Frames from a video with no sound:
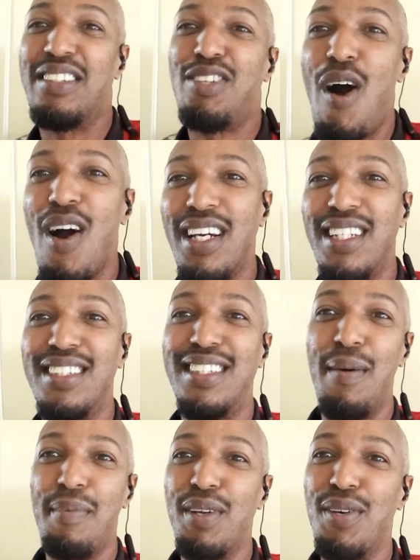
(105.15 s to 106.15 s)
talking to
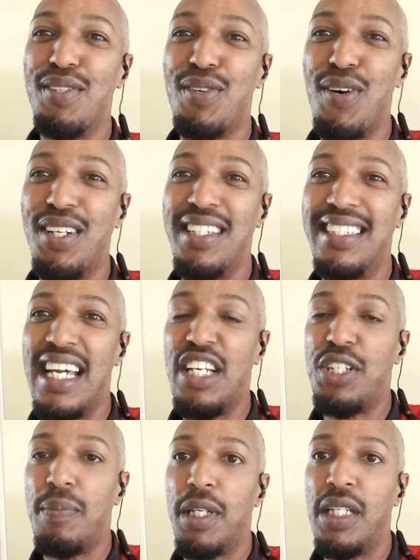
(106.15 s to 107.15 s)
some of those
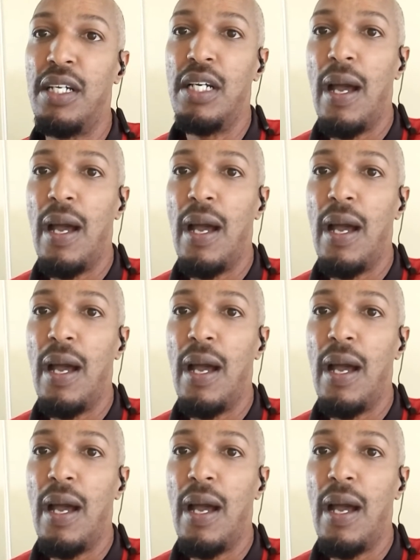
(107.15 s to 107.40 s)
organizations, but